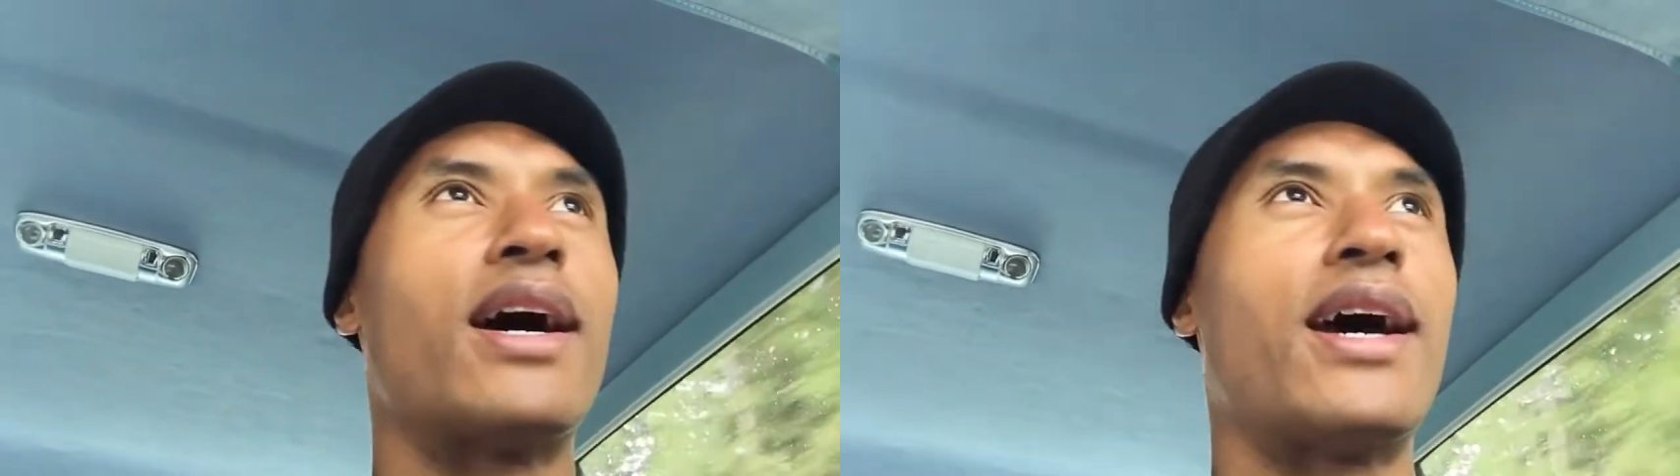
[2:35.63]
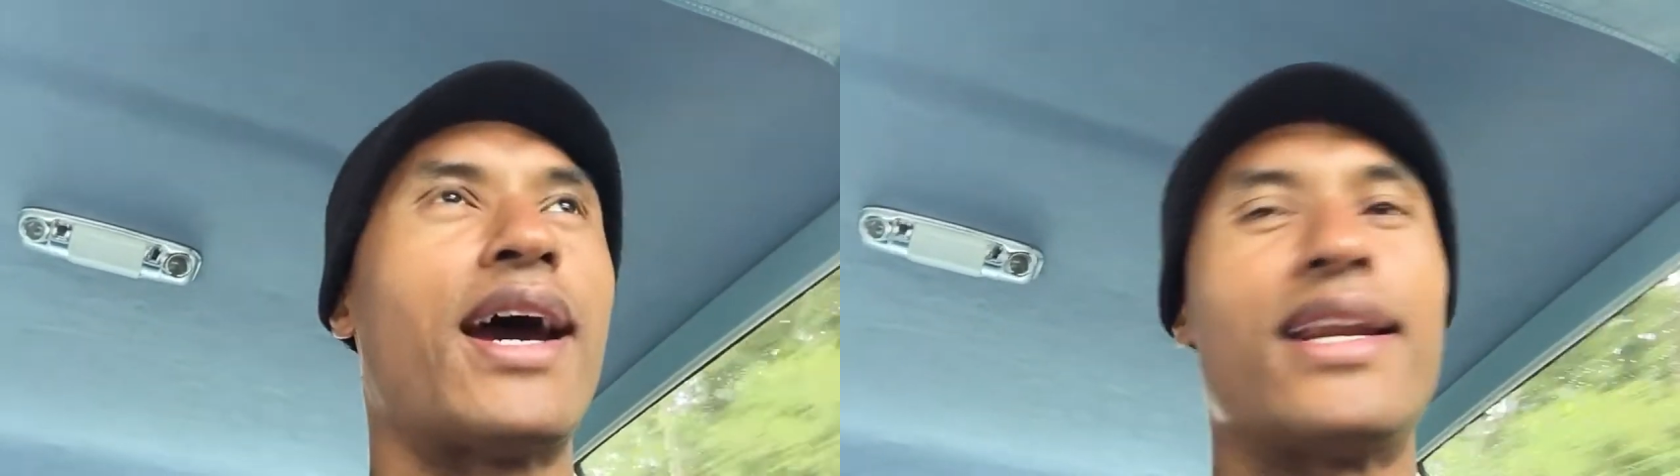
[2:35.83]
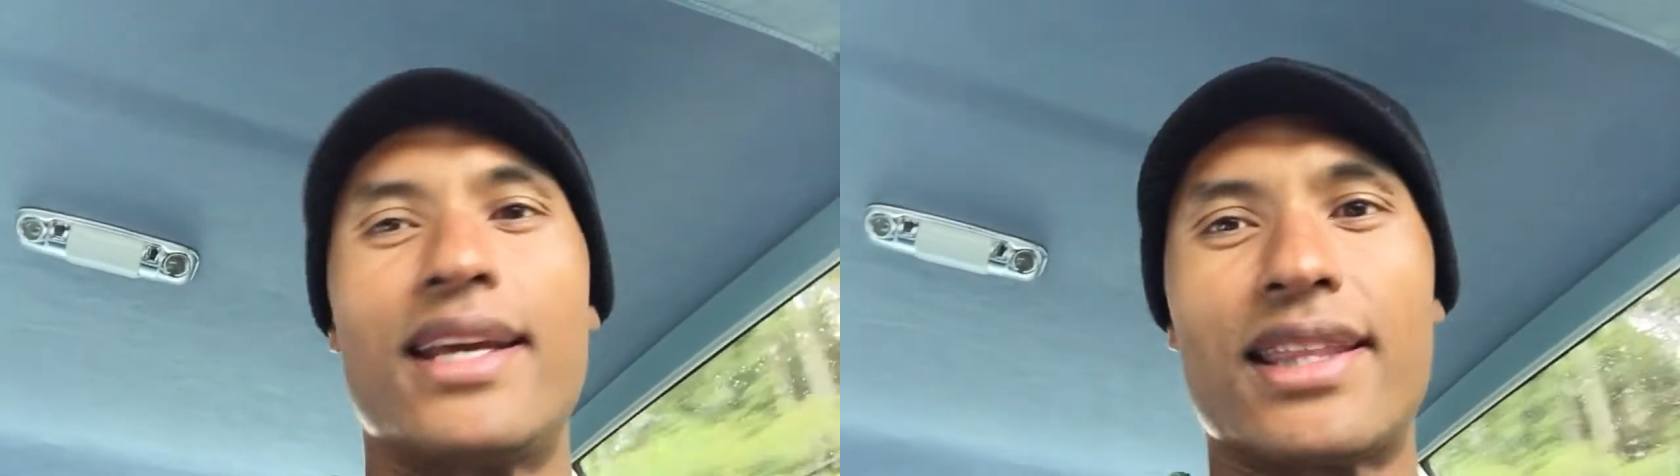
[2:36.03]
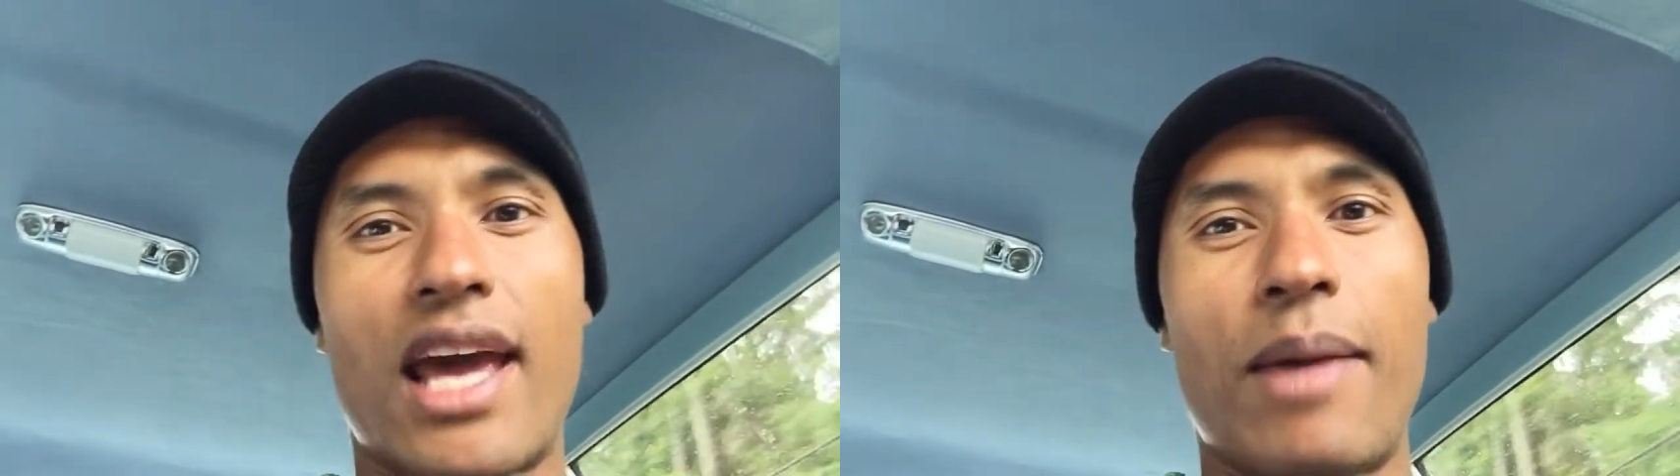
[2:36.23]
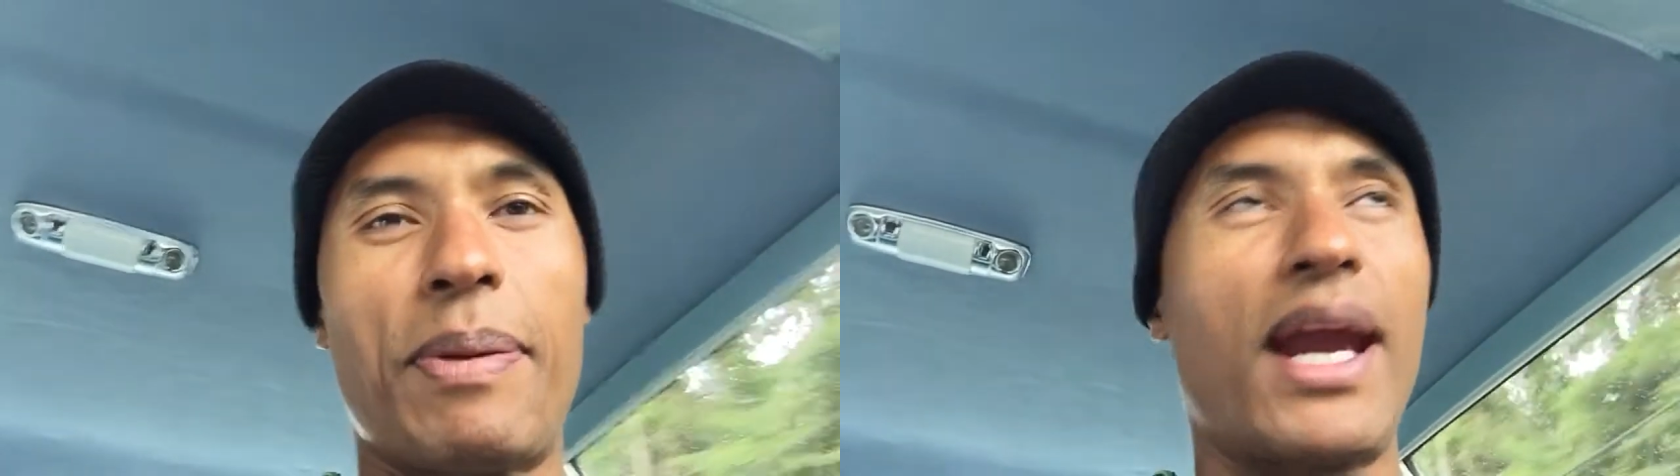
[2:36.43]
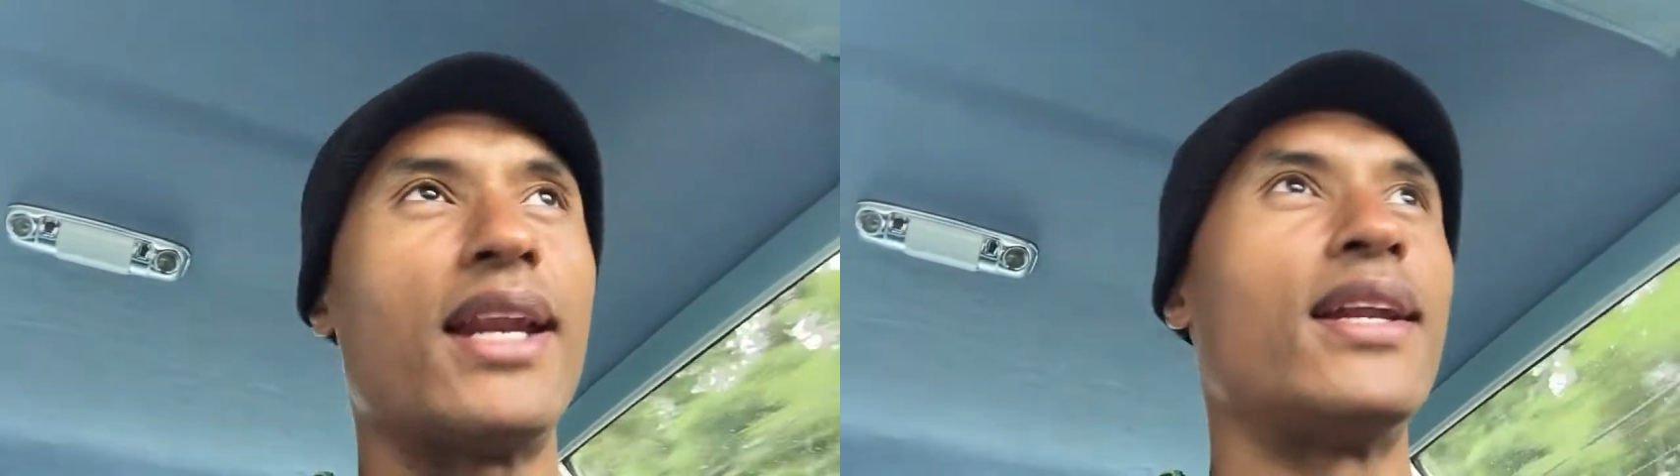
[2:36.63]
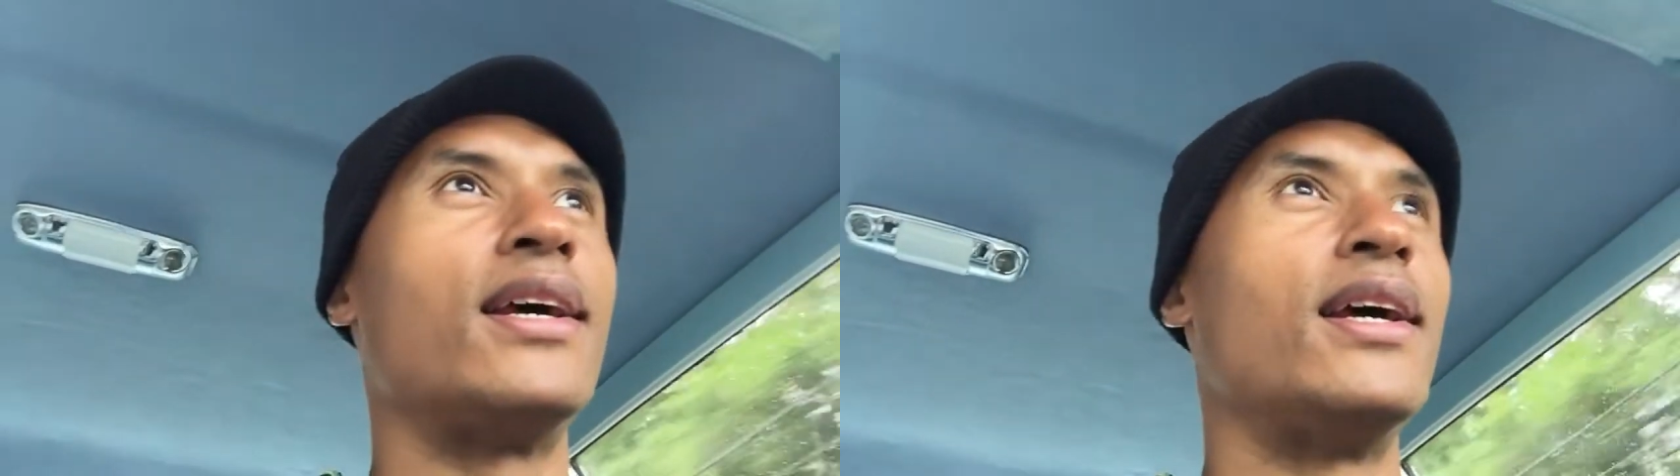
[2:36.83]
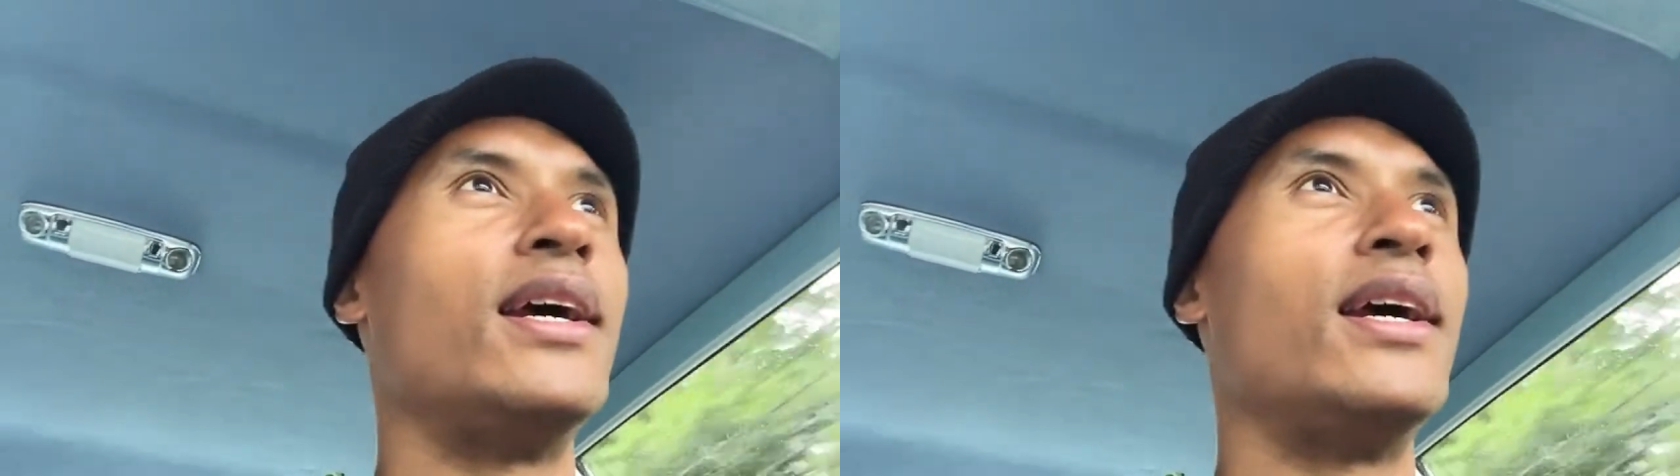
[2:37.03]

I had to get that painted,